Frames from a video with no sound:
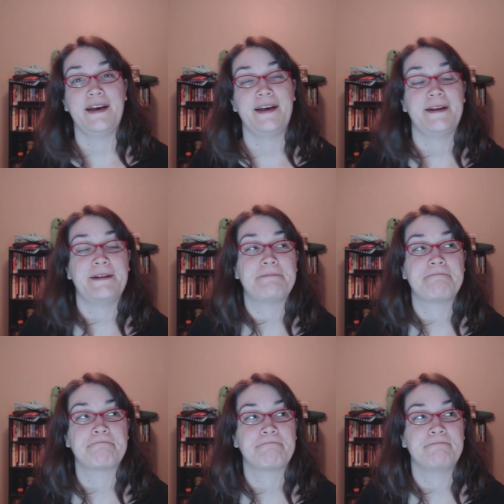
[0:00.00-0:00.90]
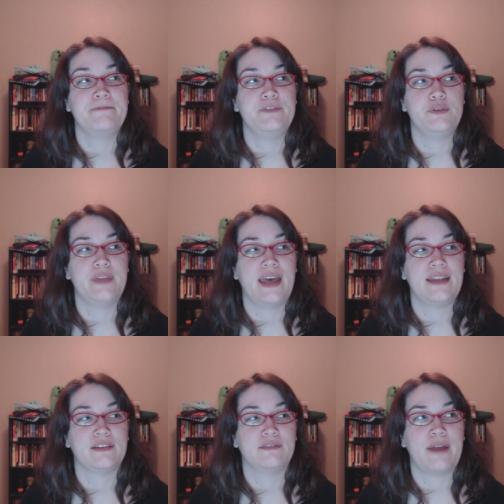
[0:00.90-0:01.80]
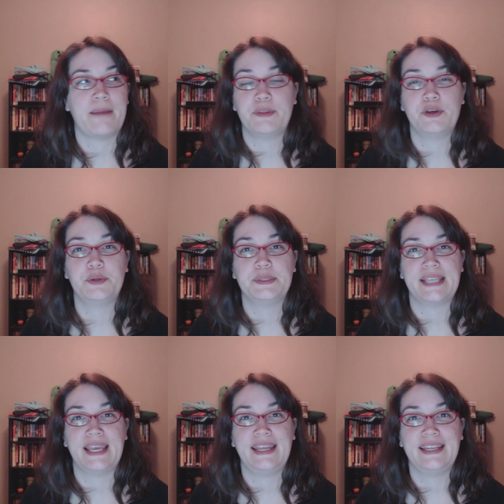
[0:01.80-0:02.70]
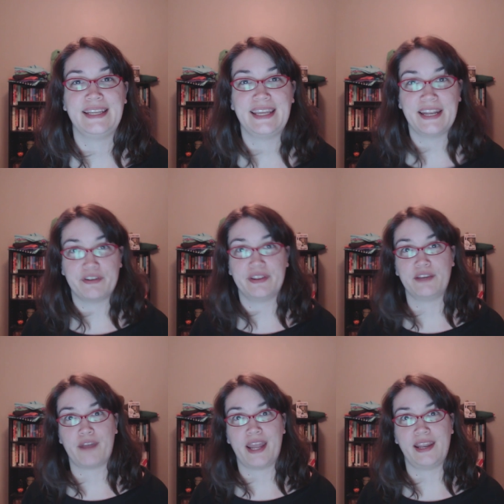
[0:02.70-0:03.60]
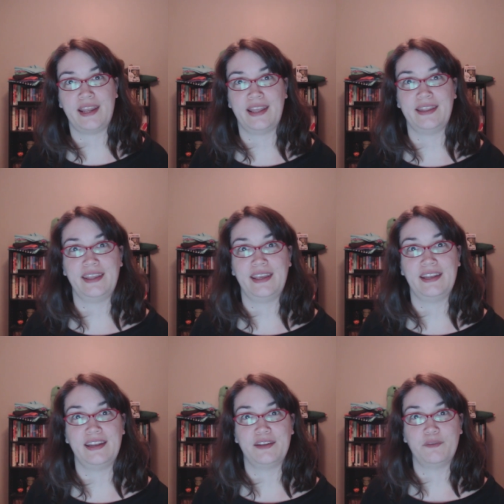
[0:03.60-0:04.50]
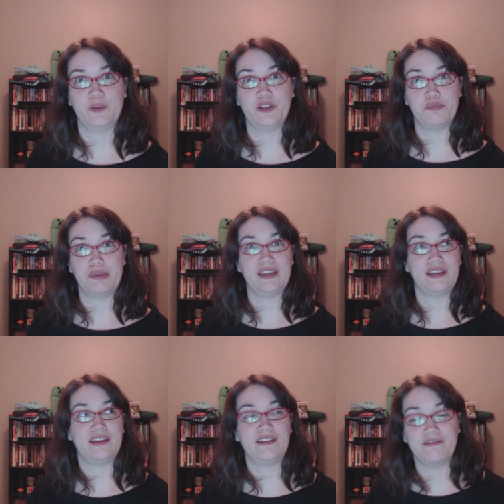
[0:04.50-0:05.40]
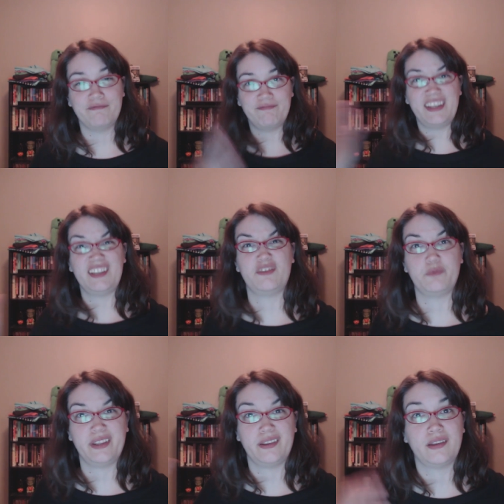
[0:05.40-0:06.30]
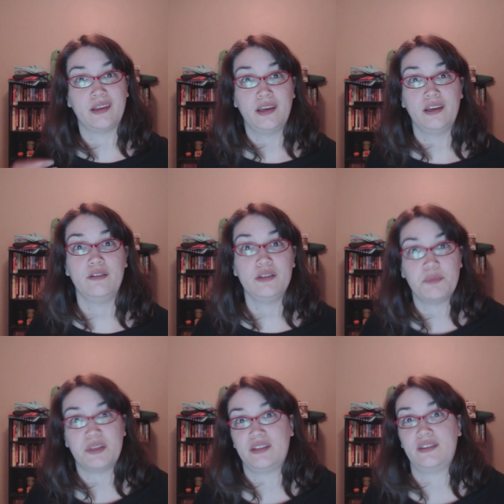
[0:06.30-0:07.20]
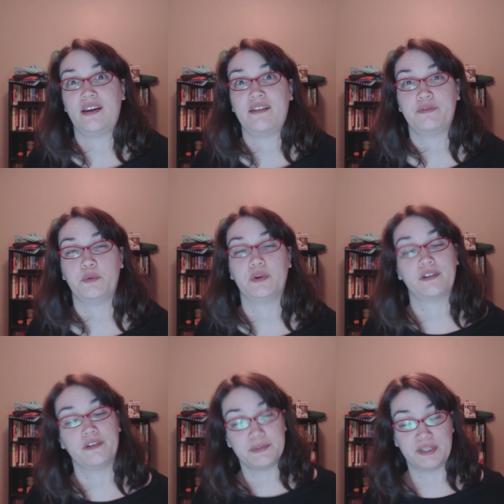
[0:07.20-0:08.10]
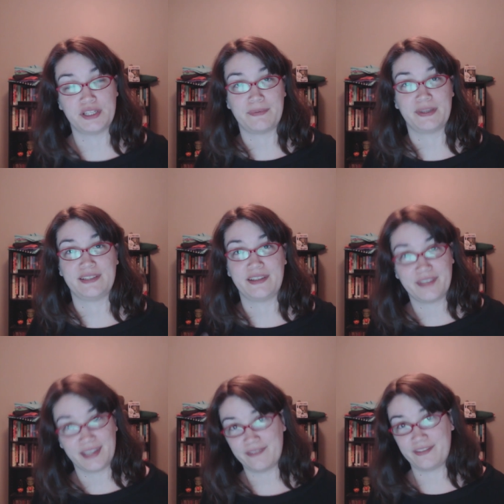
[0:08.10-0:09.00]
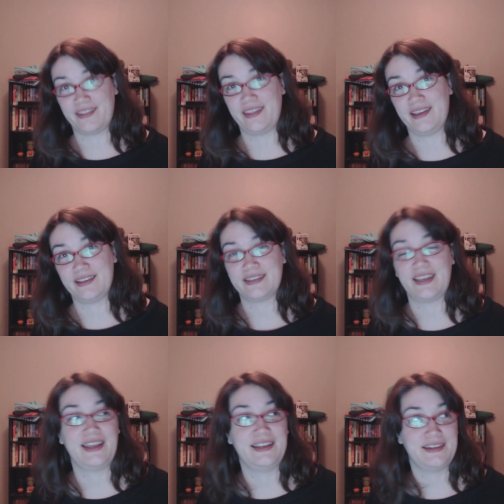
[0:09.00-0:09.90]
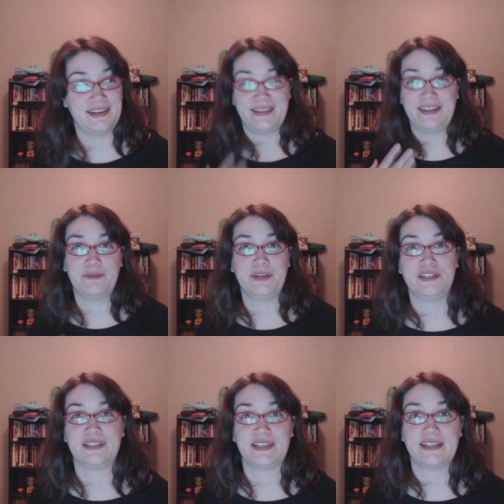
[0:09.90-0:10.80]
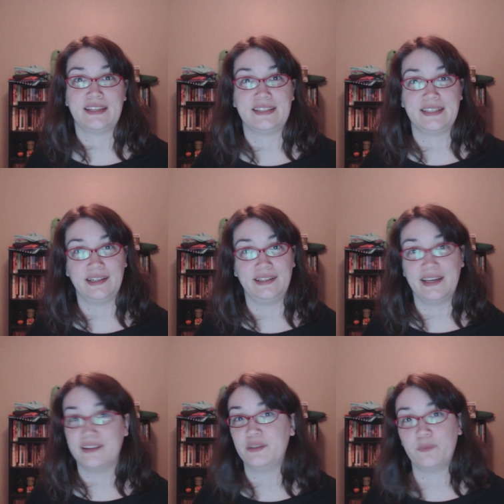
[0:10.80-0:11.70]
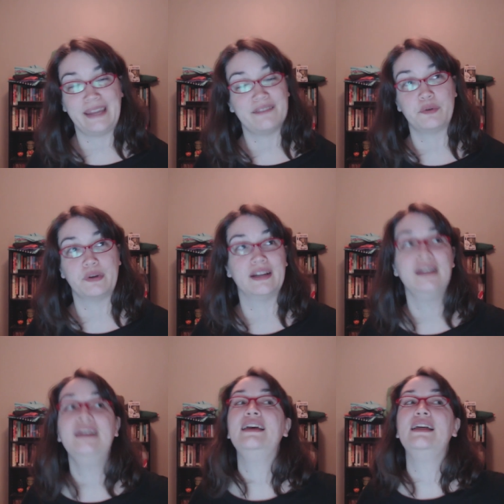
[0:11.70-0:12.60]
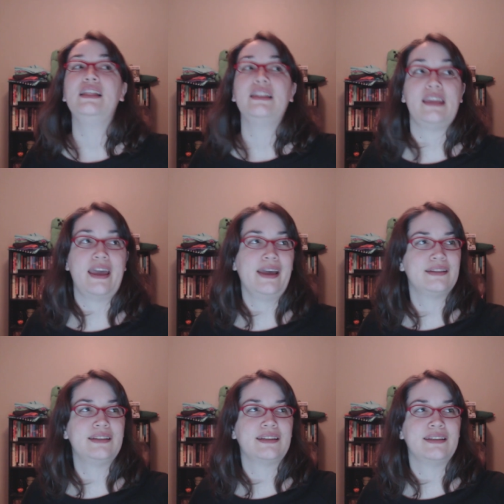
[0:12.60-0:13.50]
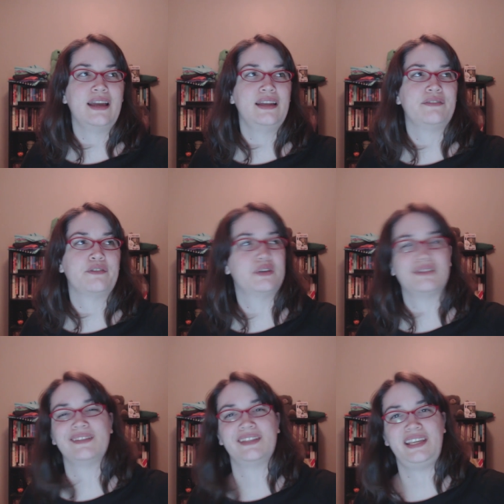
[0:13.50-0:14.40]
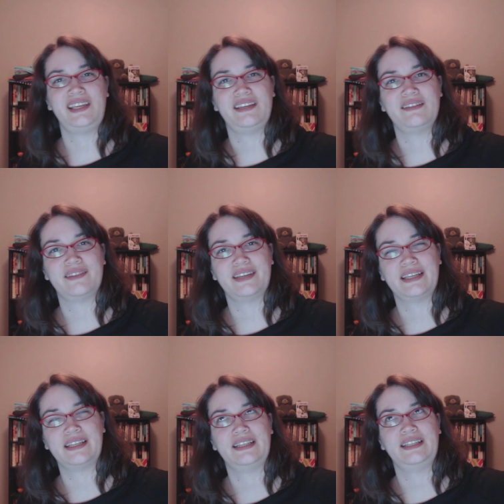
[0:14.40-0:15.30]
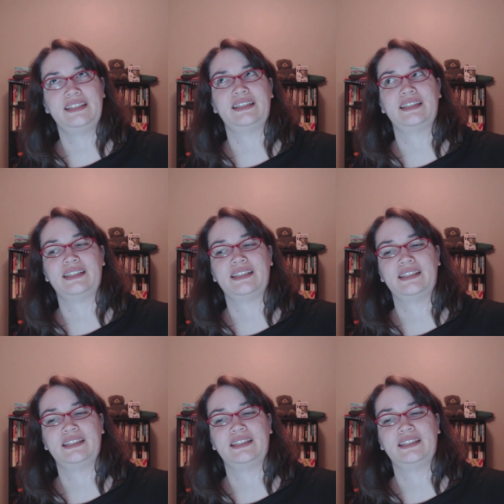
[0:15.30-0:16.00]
uh, do that, wrap those, and get everything ready, and then we'll be finished with Christmas stuff or Christmas shopping stuff and gift things, and then we just get to settle down and wait for the hectic night of Christmas Eve. Ugh.